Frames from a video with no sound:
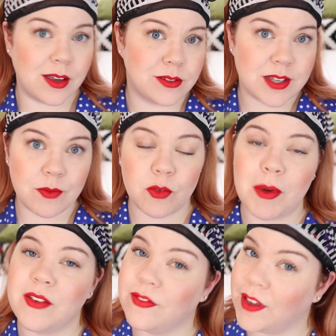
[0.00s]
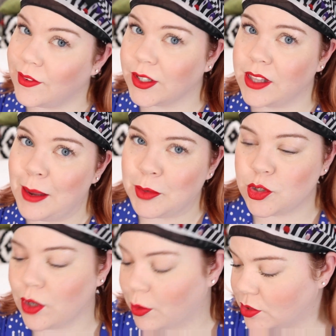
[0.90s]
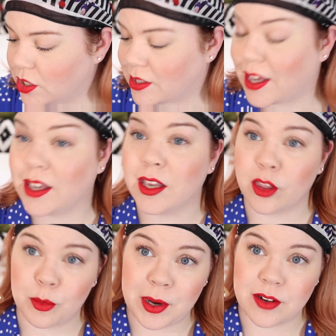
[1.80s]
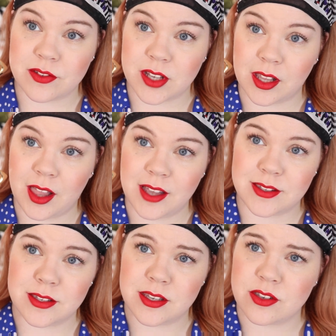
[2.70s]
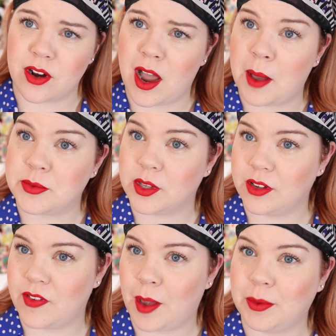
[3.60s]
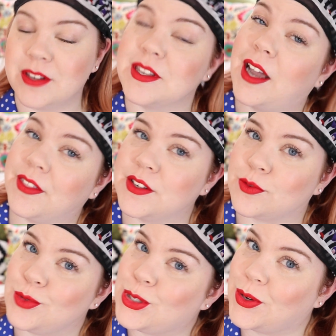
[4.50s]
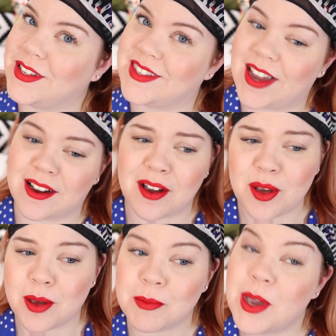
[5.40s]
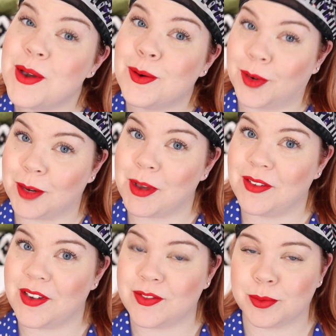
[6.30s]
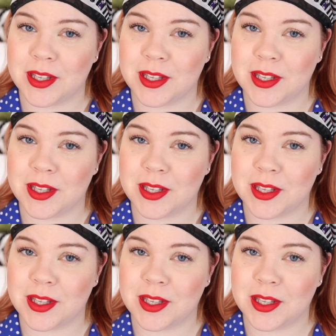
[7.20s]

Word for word: Now it's time for my favorite glamour trick, which is a killer pair of sunglasses. These are absolutely fabulous. I got these from choice.com one of my favorite